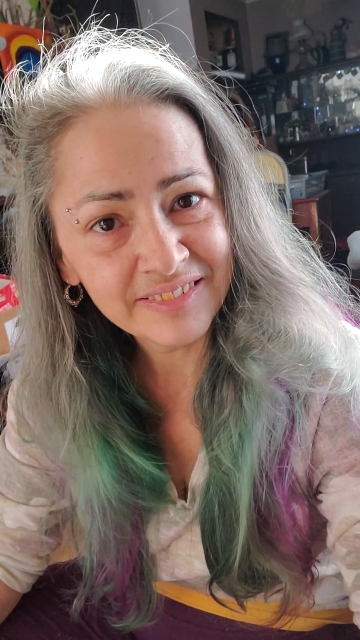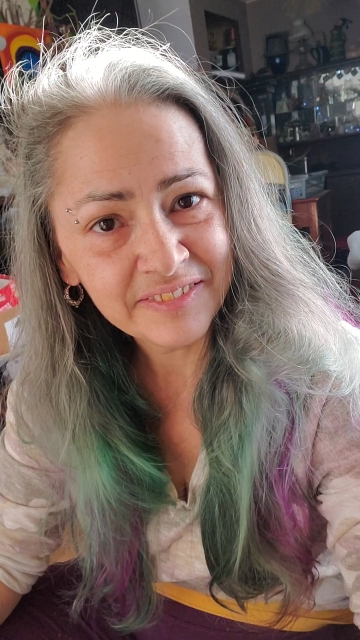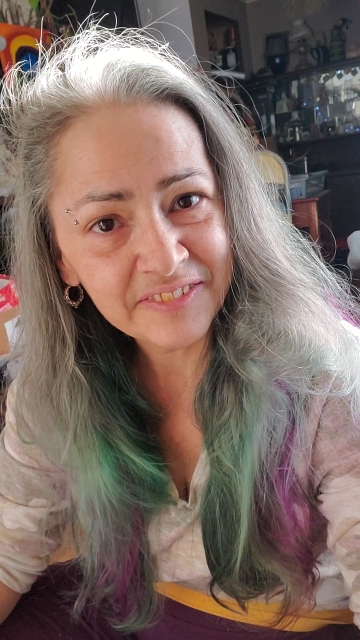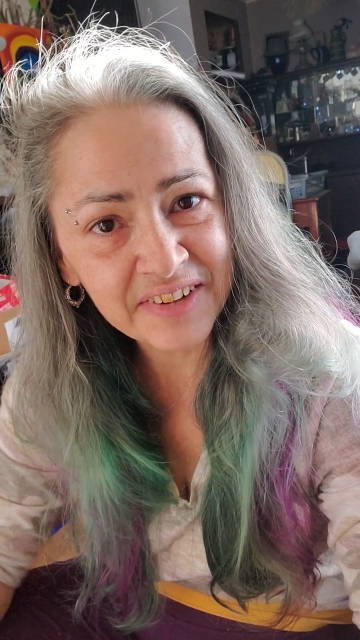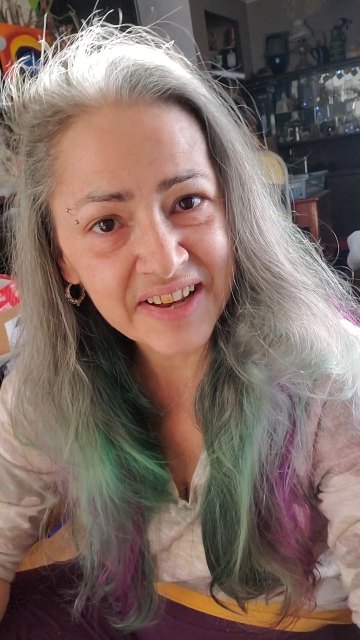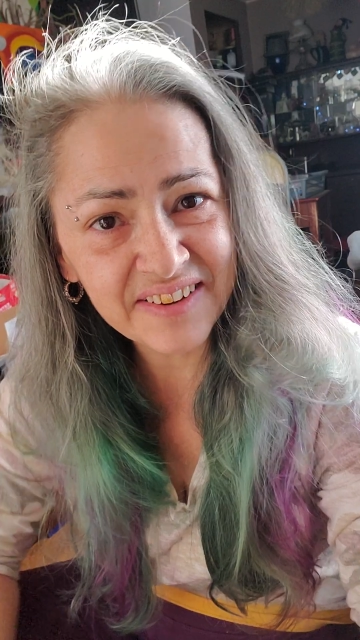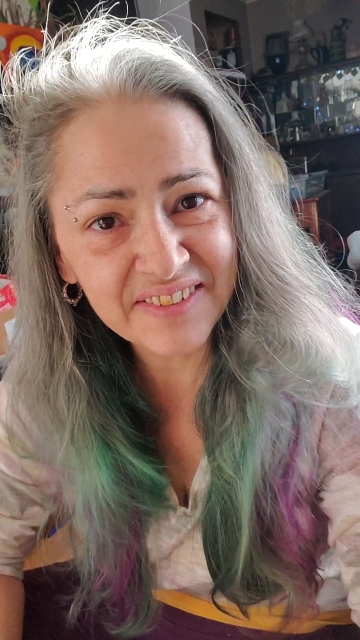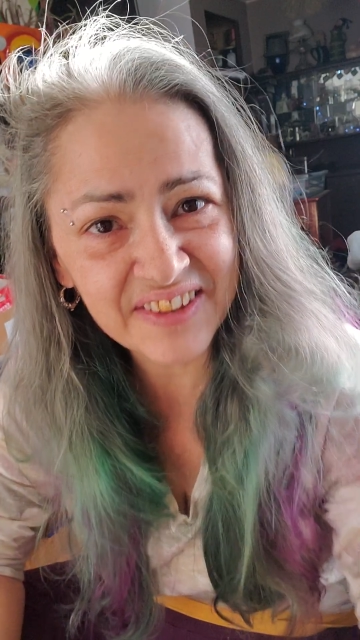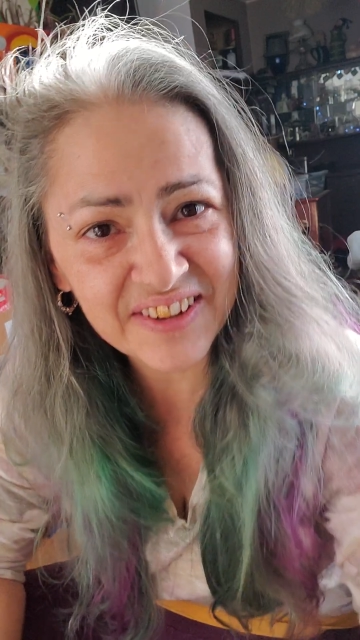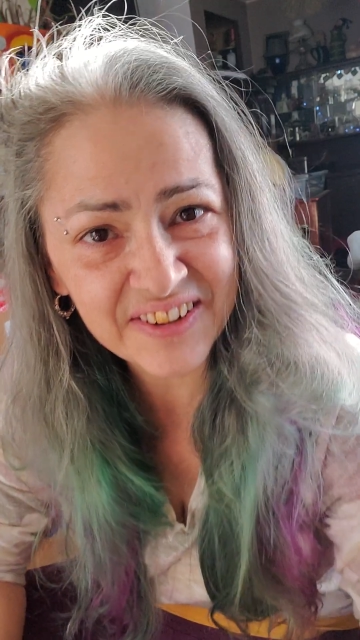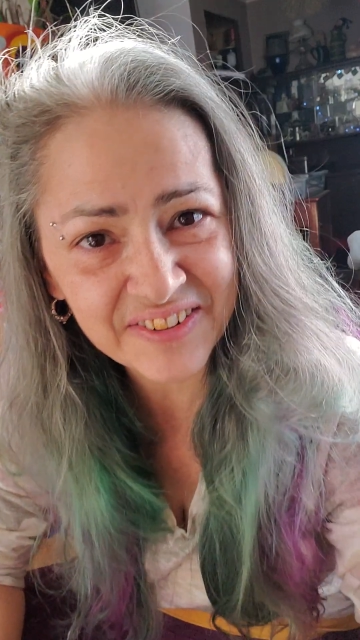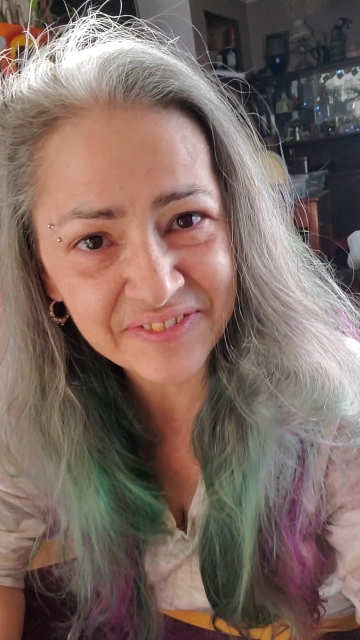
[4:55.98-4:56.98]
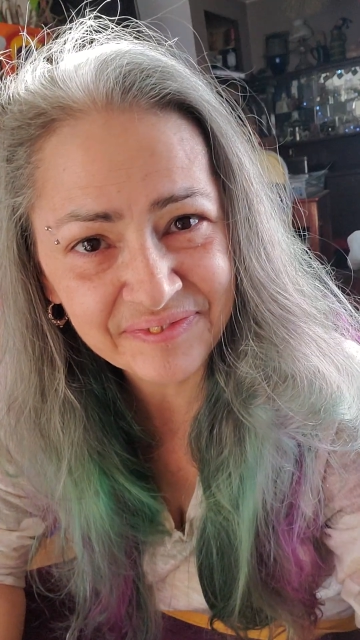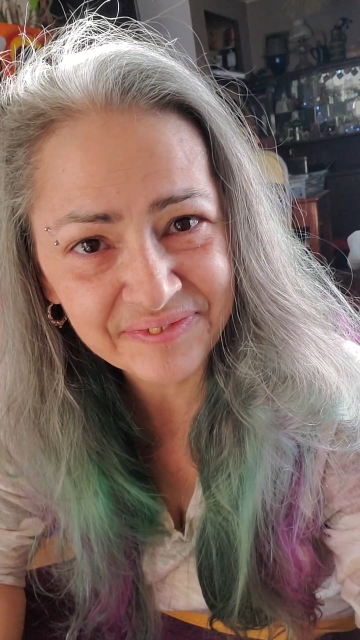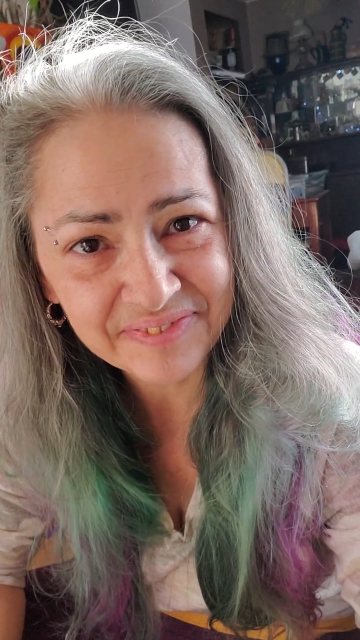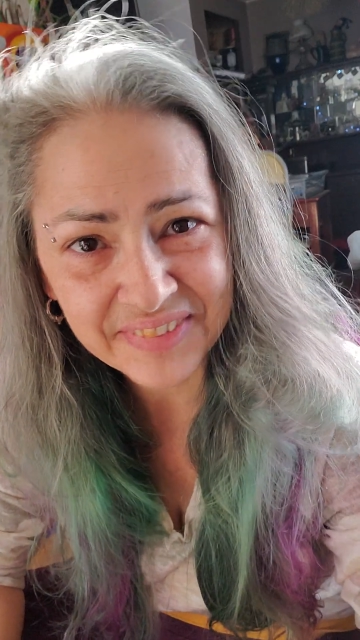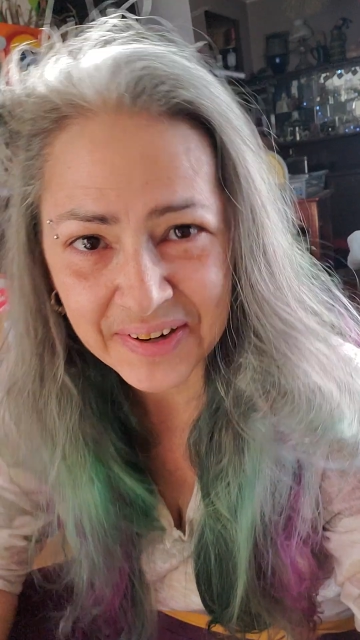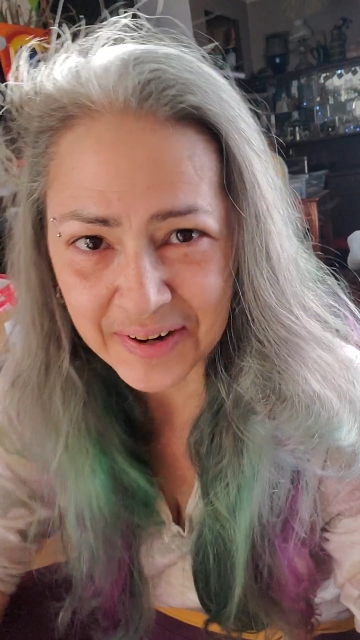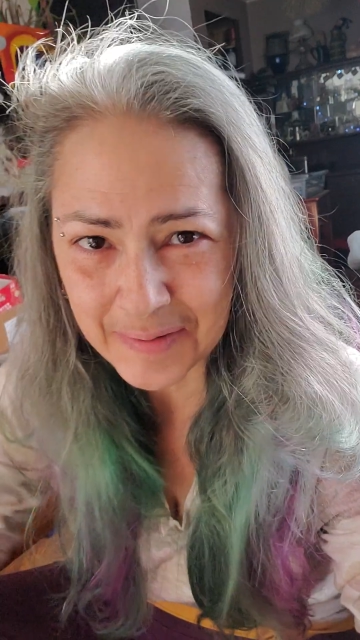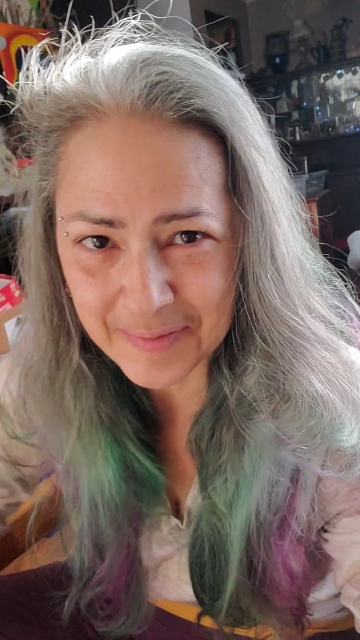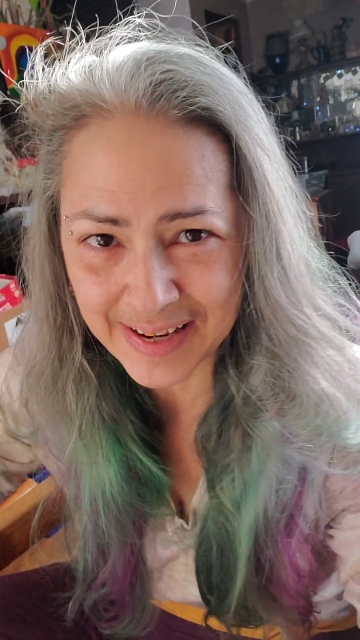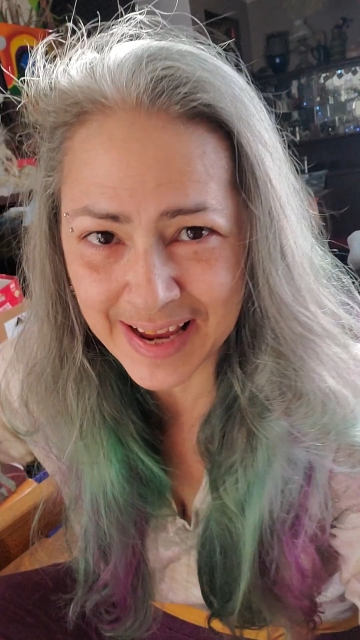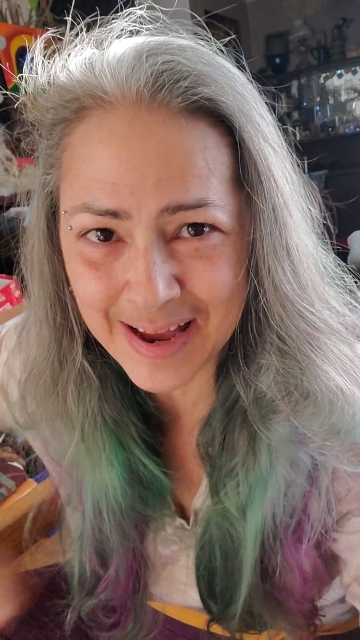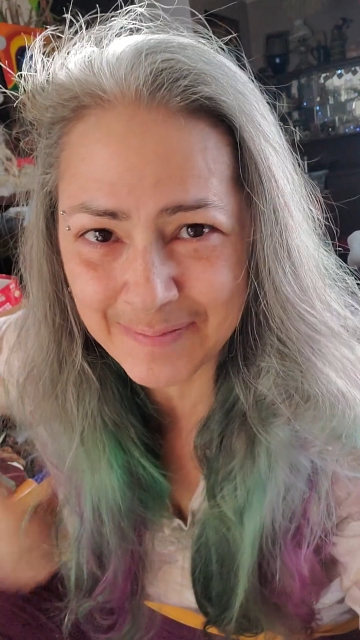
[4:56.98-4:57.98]
For now though,
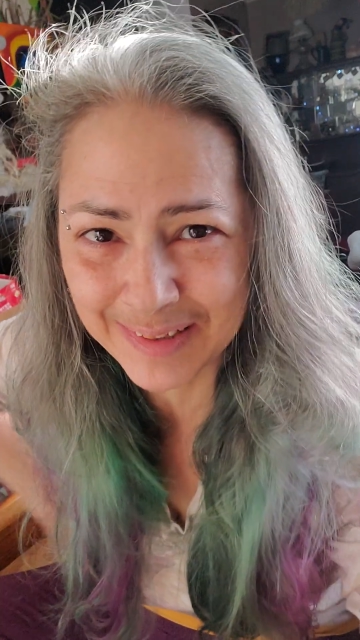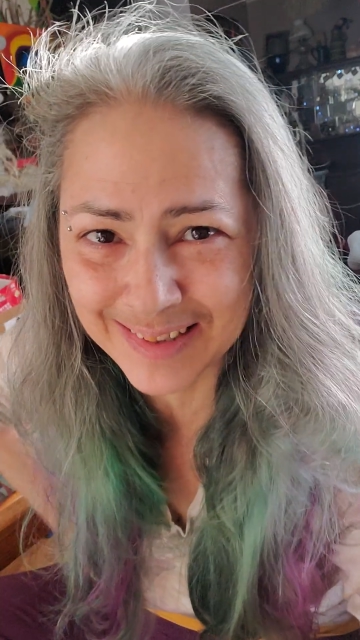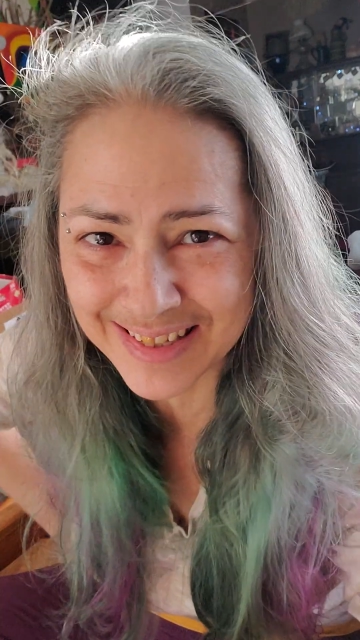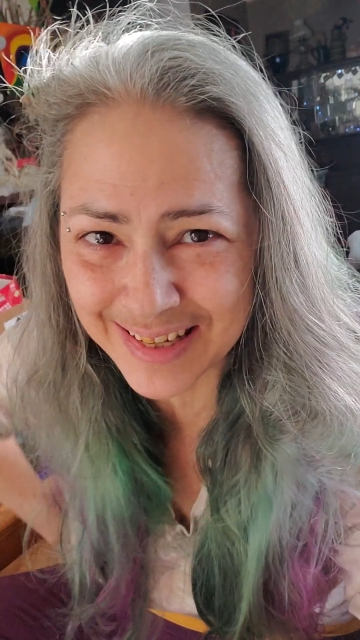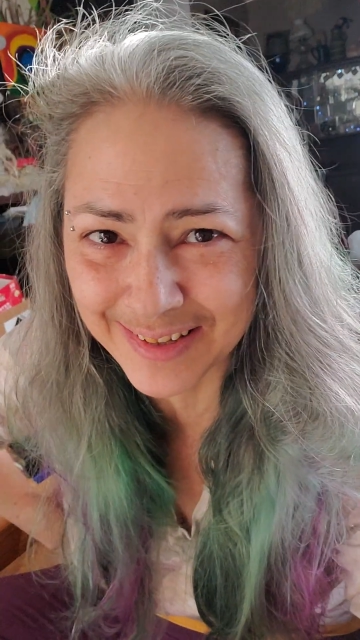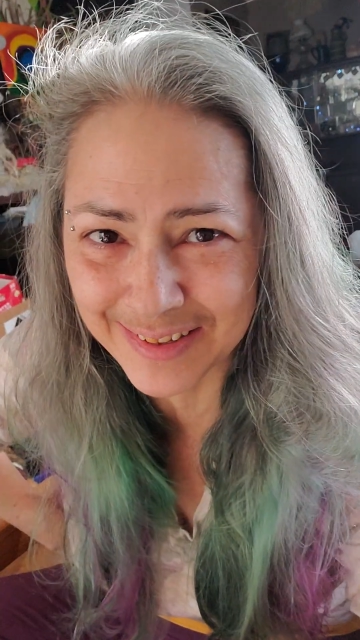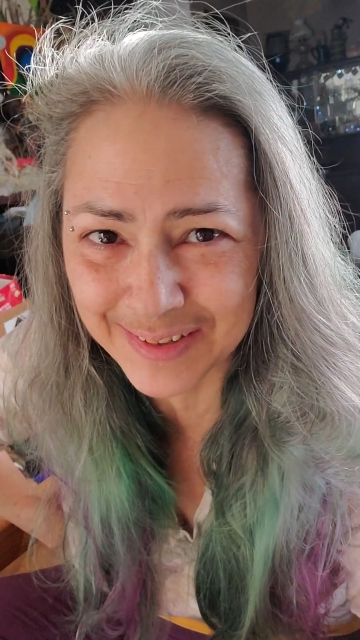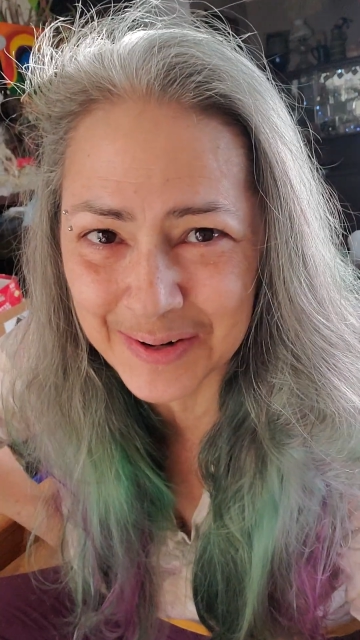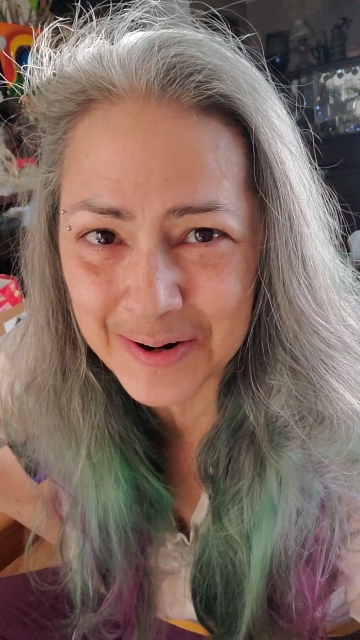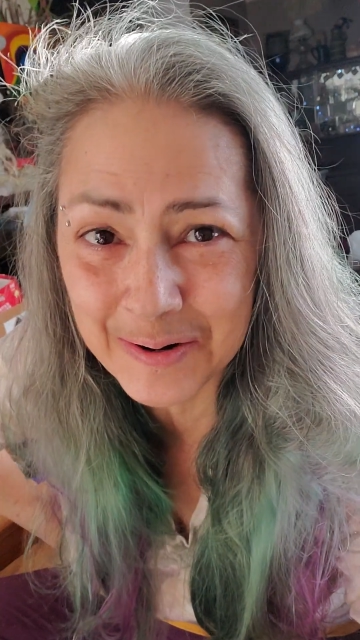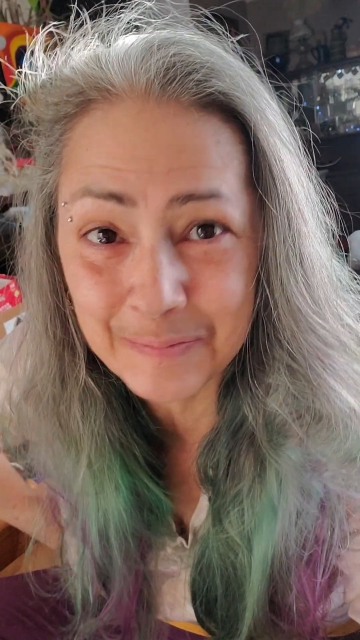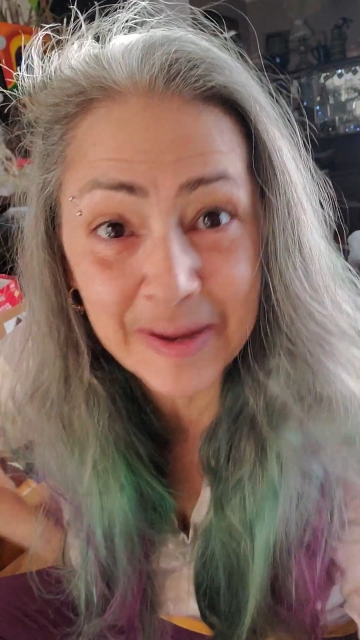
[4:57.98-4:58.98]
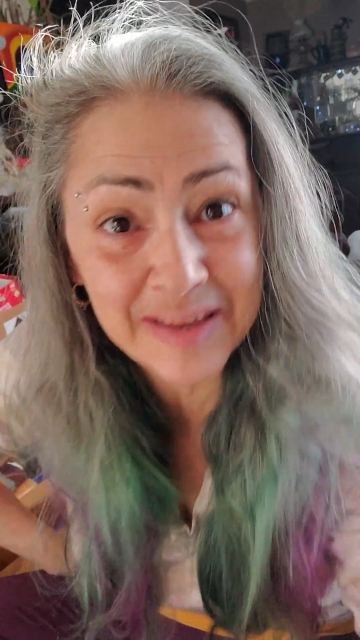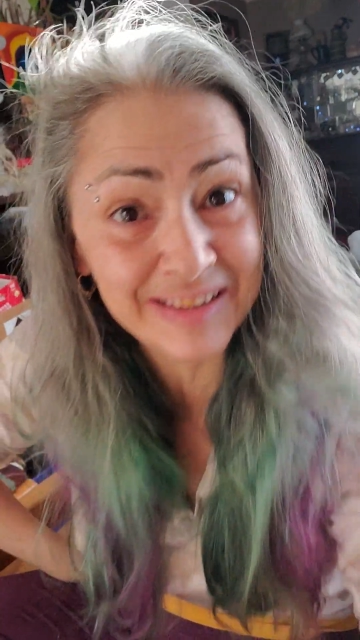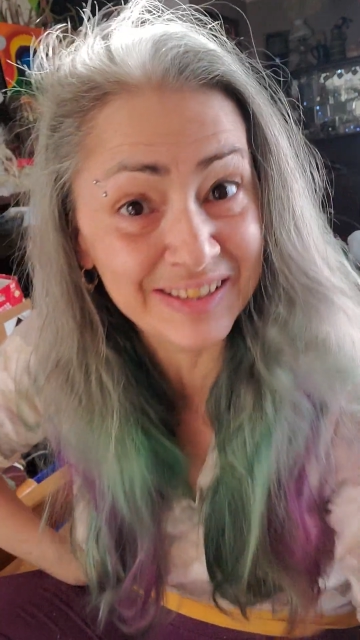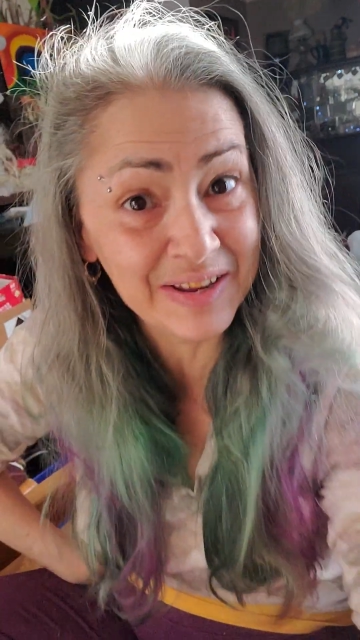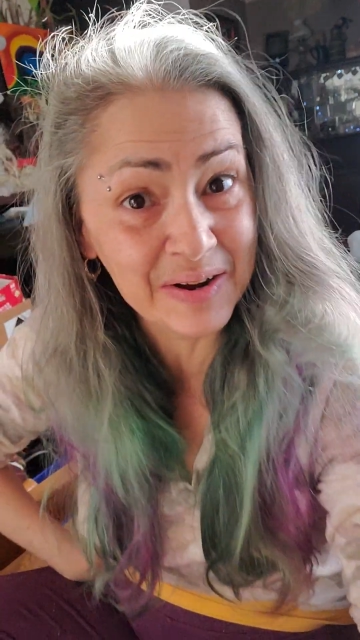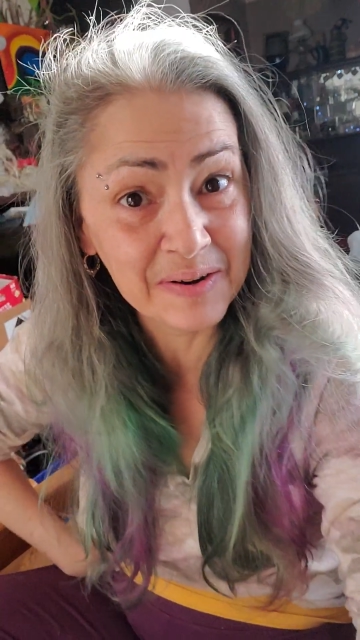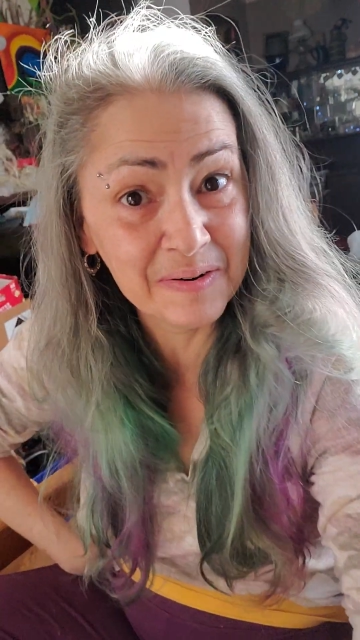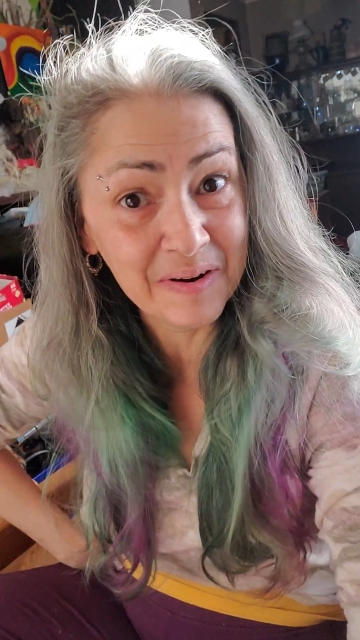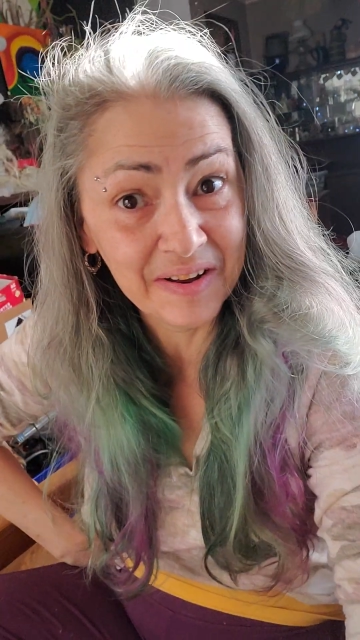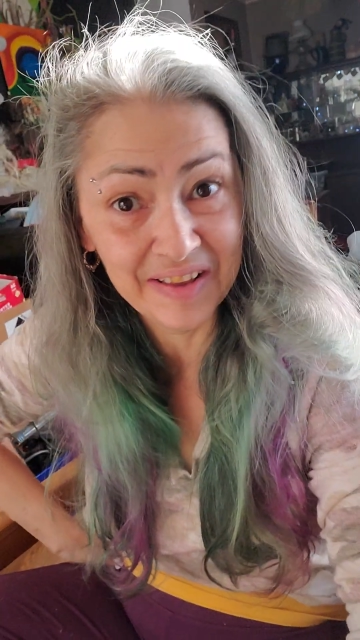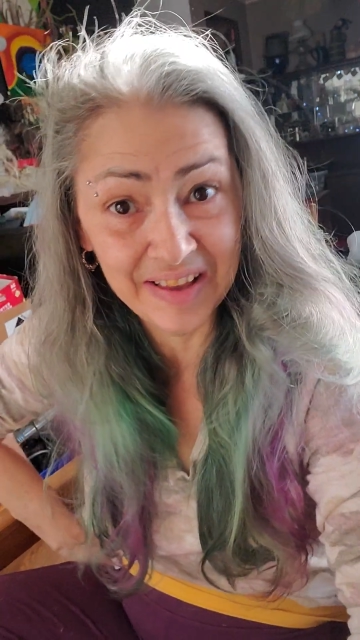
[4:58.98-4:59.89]
harmony, happiness, health and hope and you know,